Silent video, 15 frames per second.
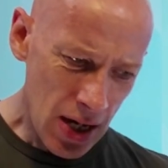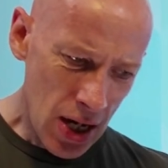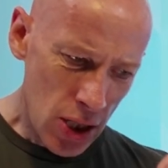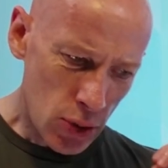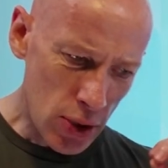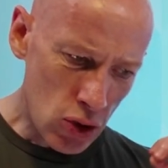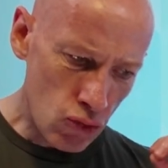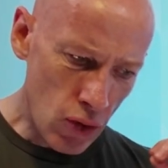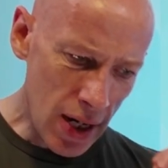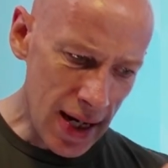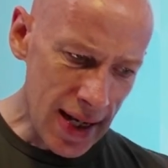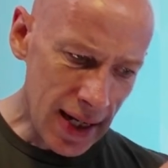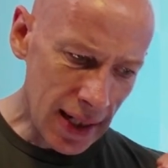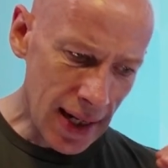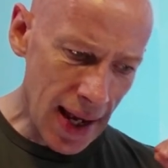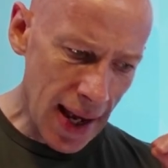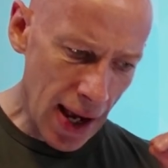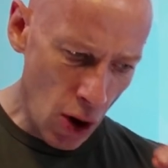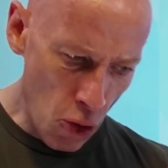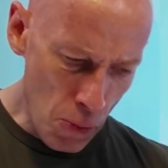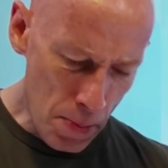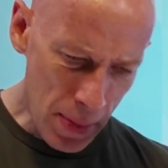So it's really going to
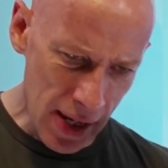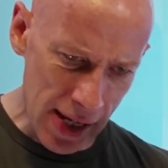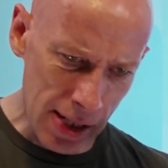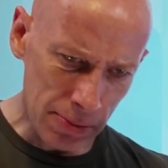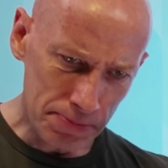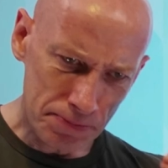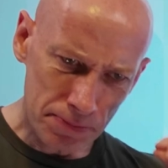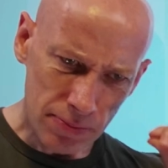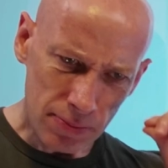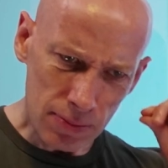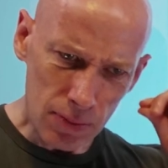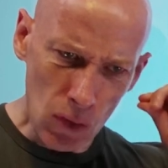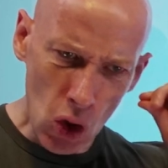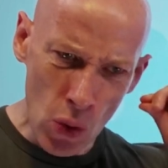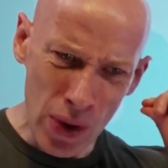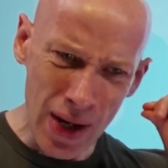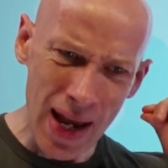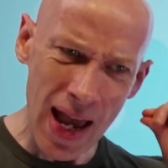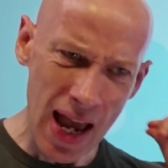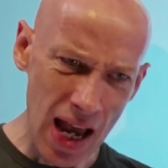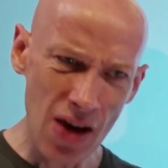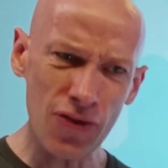help me when I
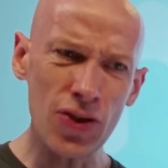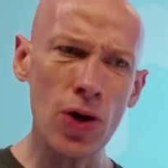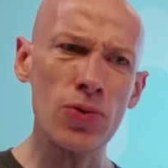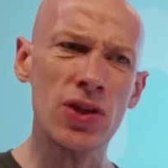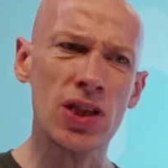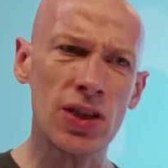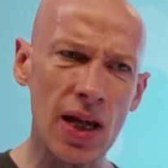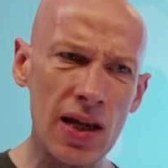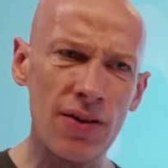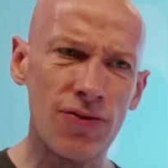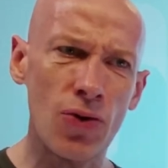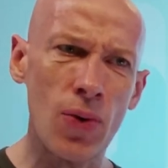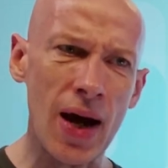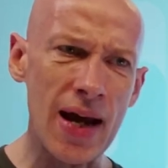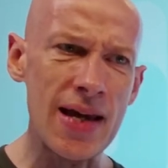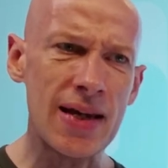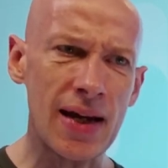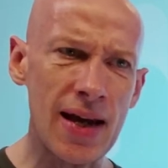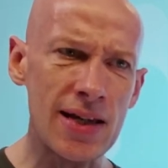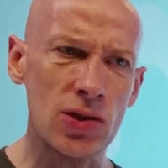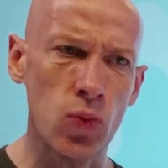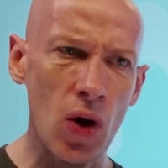have those stateful A
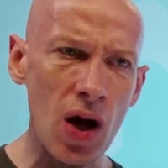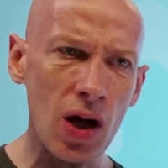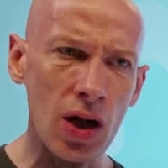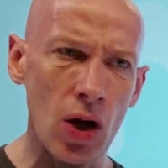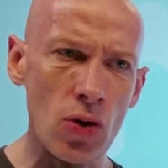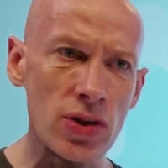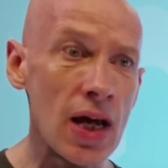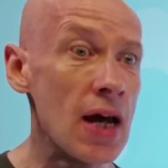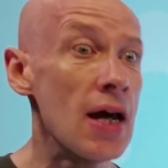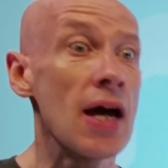K S workloads,